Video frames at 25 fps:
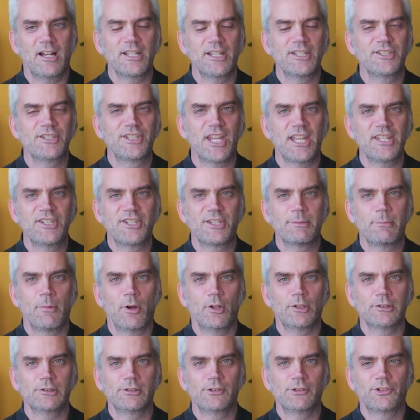data
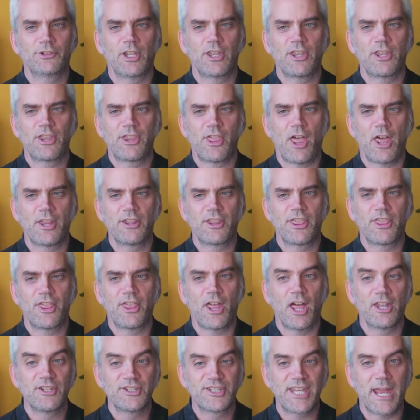models and
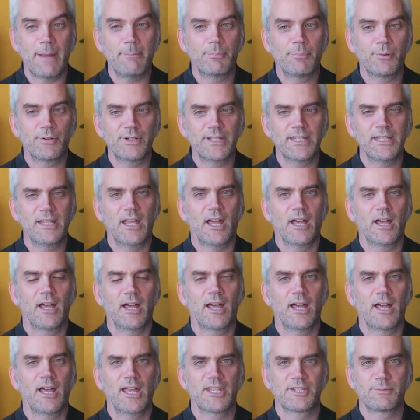tampering,
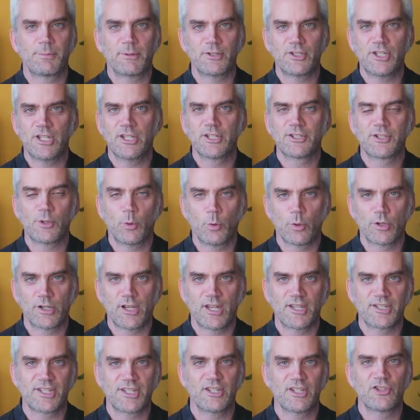especially as
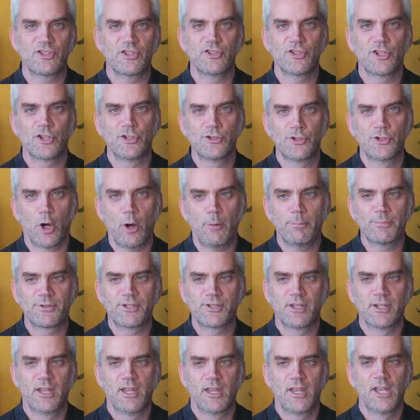organizations
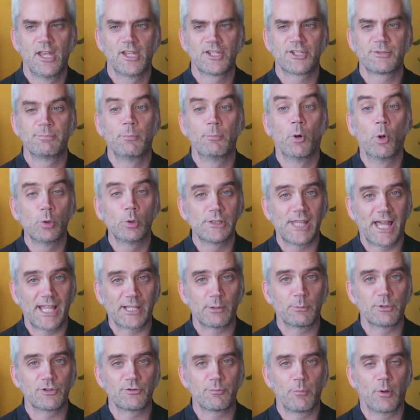adopt small
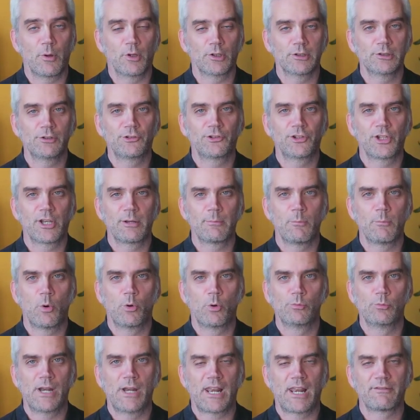language models that are
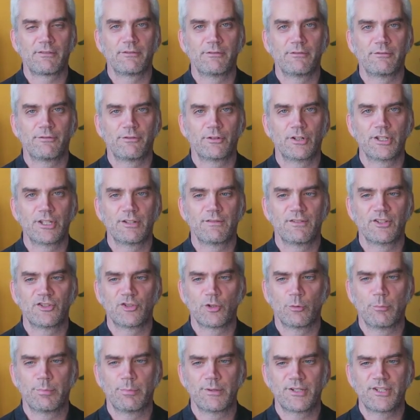more relevant for
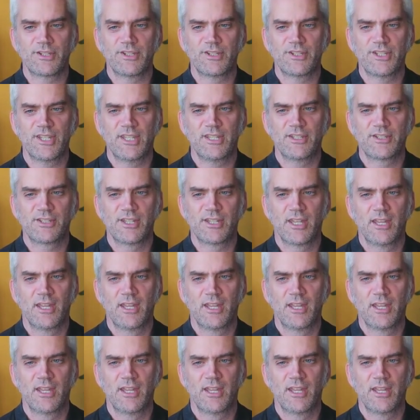individual businesses,